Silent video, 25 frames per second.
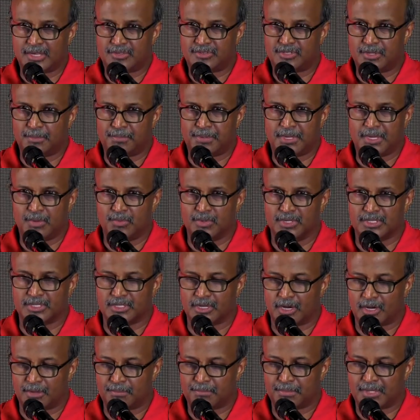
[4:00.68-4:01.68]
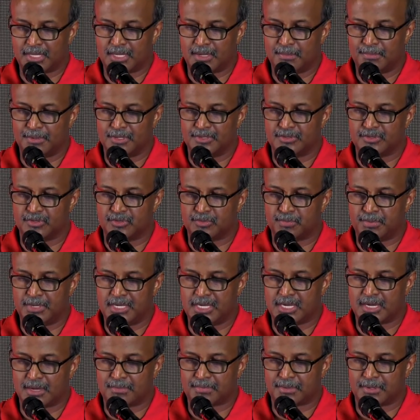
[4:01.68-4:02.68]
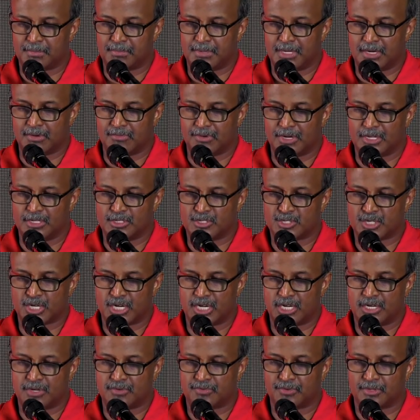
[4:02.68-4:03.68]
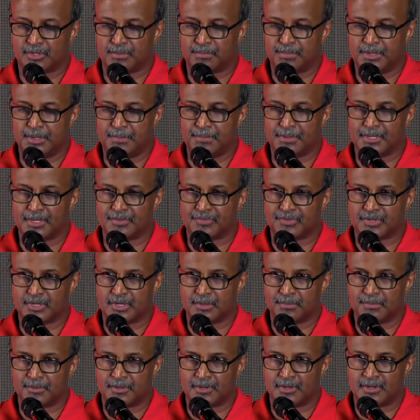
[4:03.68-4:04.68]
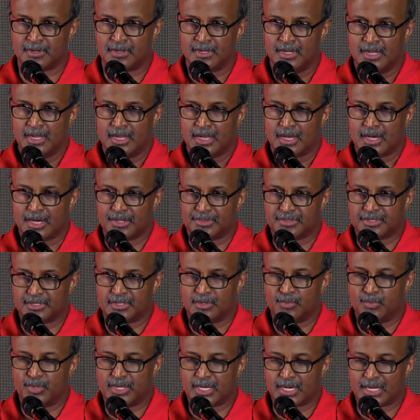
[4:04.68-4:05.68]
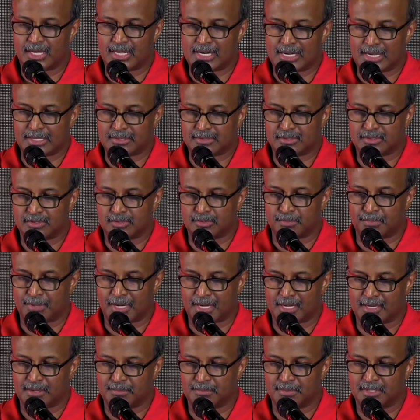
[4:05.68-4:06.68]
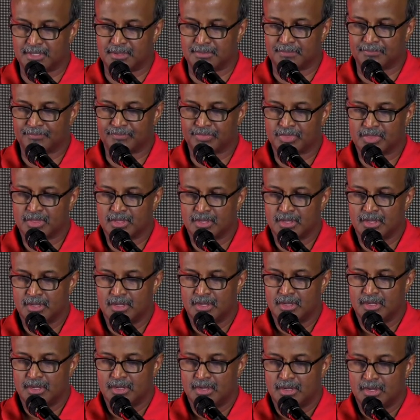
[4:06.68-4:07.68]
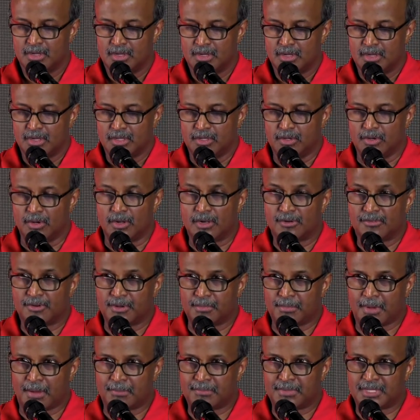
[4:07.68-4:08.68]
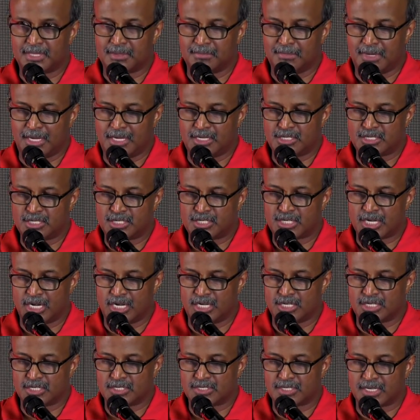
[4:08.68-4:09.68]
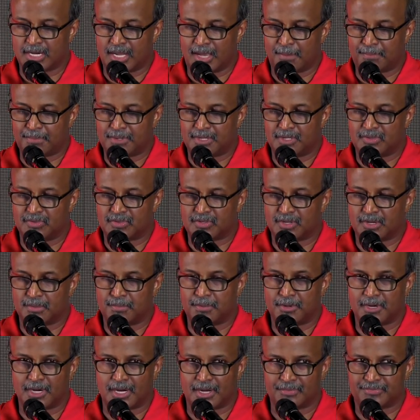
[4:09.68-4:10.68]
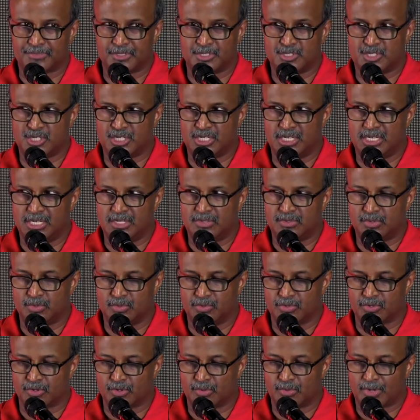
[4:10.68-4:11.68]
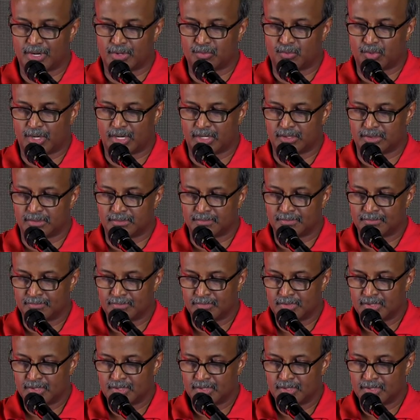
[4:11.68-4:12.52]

SDP will not be able to speak up and make real change for the people of Singapore until we are elected to Parliament. You all remember the major changes that happened in Singapore after GE 2011,